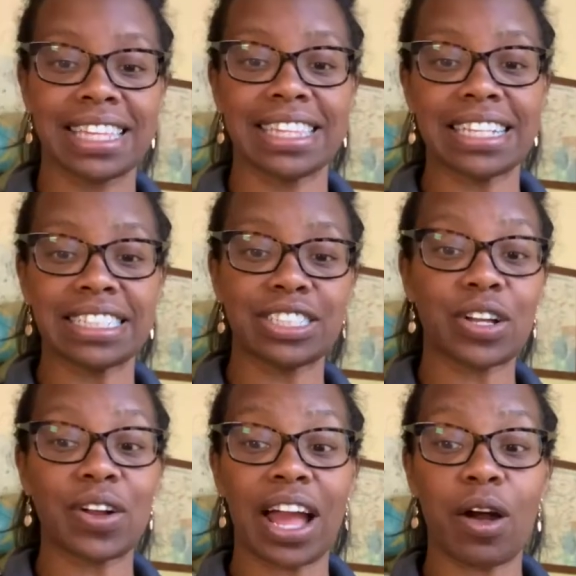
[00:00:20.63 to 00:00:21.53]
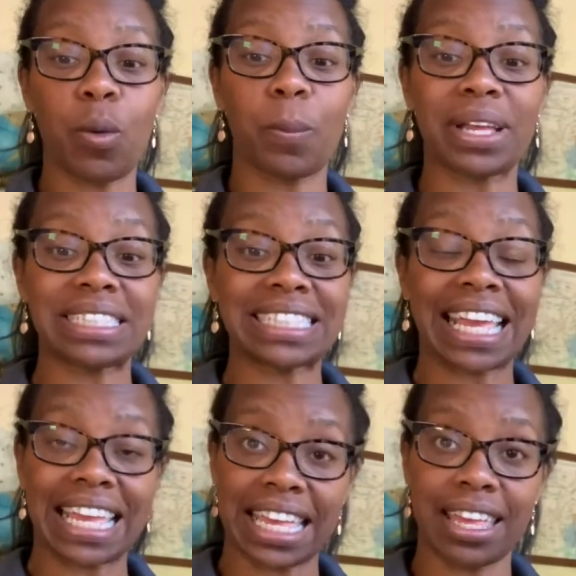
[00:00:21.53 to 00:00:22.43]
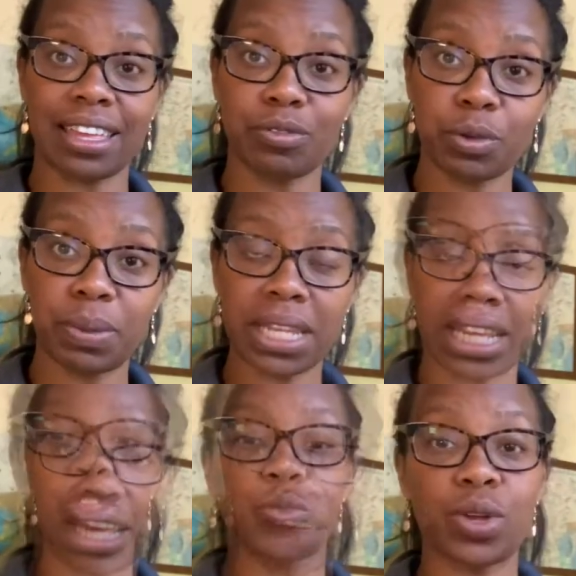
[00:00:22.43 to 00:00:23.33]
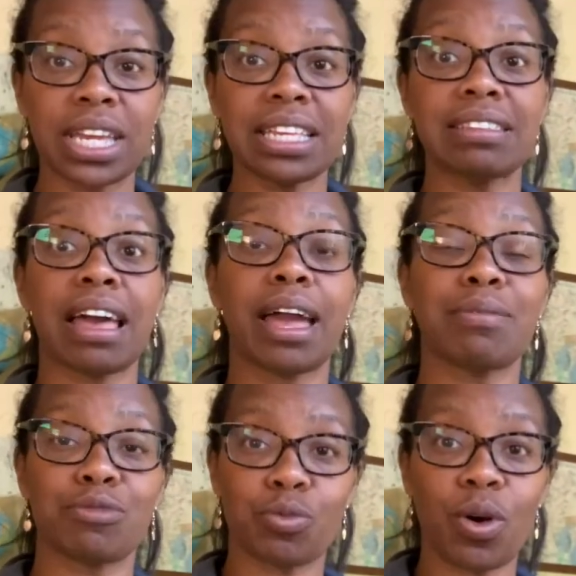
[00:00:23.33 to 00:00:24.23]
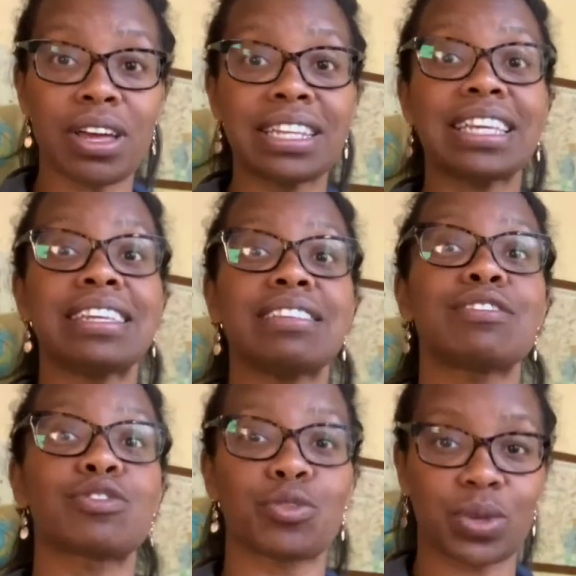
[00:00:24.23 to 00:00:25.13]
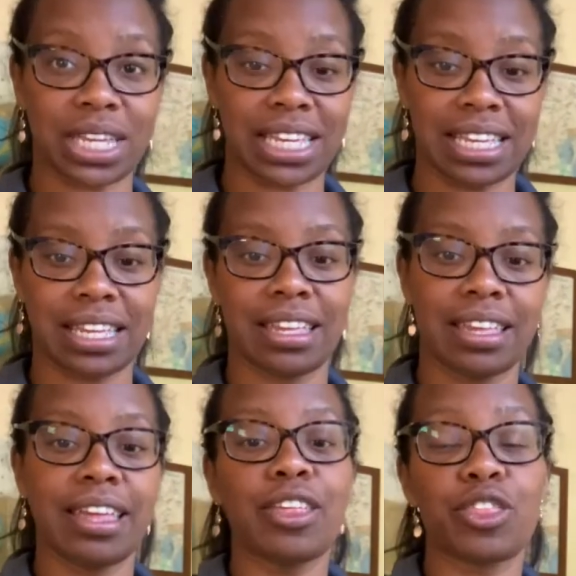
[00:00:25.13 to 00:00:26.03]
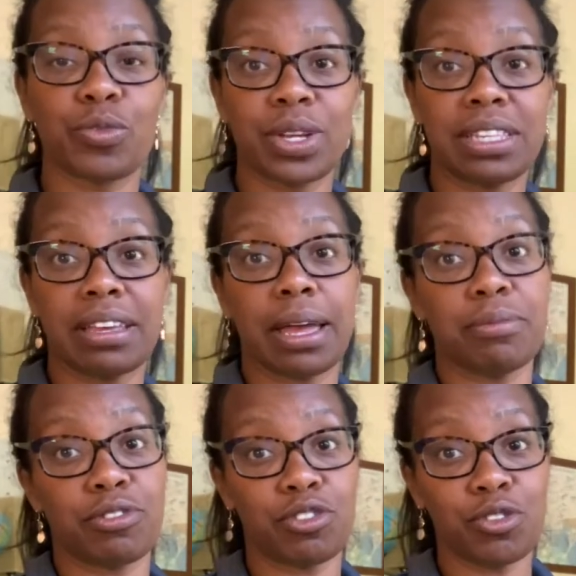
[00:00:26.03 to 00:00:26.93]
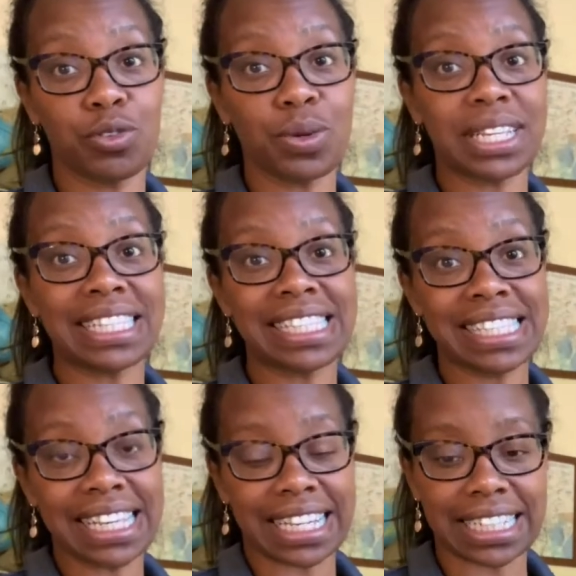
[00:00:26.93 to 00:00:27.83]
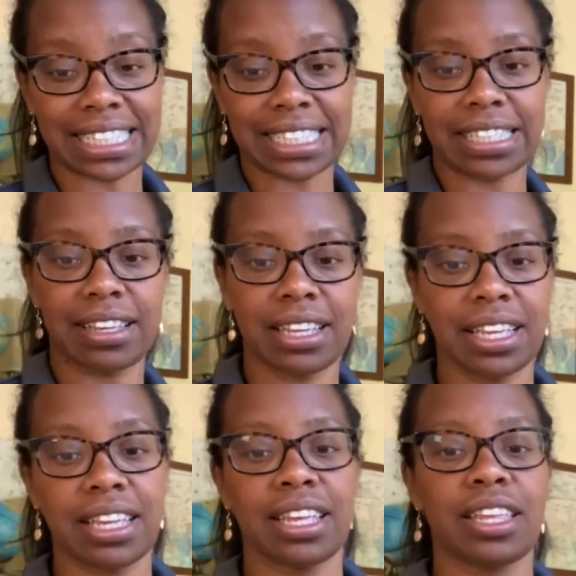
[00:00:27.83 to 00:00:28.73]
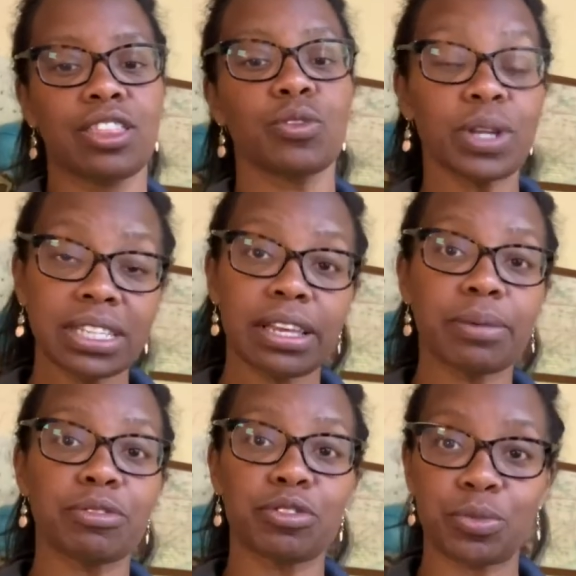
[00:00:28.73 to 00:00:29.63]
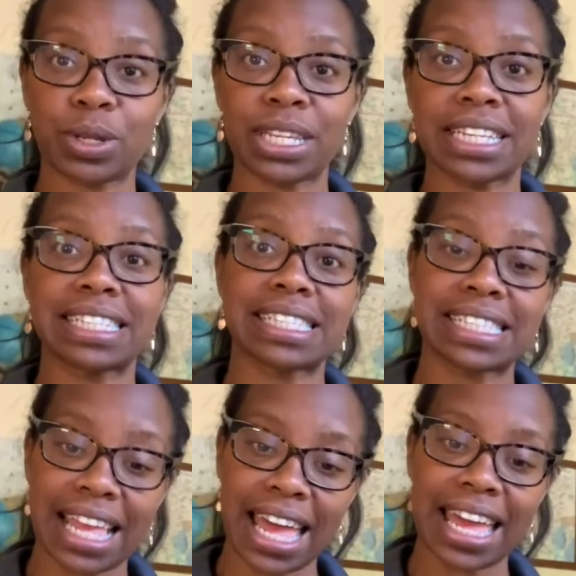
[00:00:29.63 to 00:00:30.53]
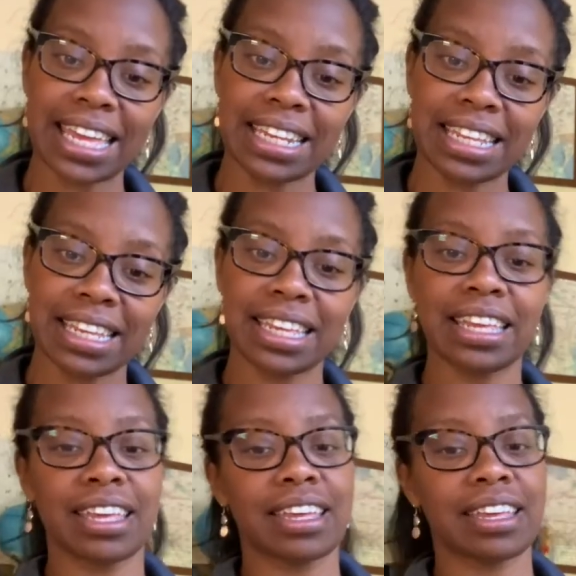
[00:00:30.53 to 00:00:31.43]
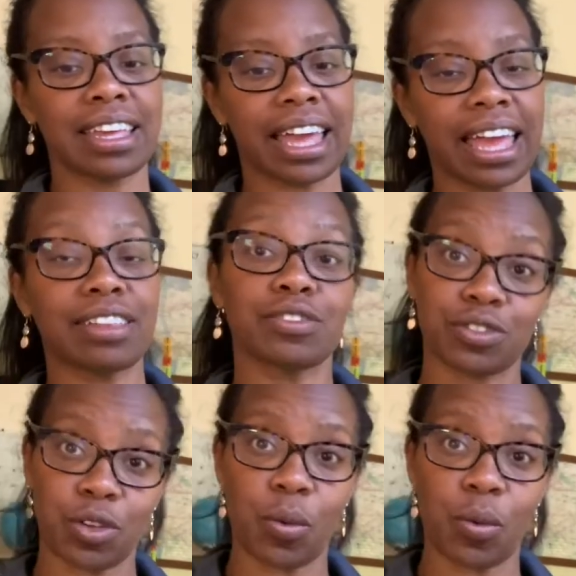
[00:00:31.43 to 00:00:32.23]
Let's start out by saying it and repeating it. 3 times 1 is 3. 3 times 2 is 6. 3 times 3 is 9, and so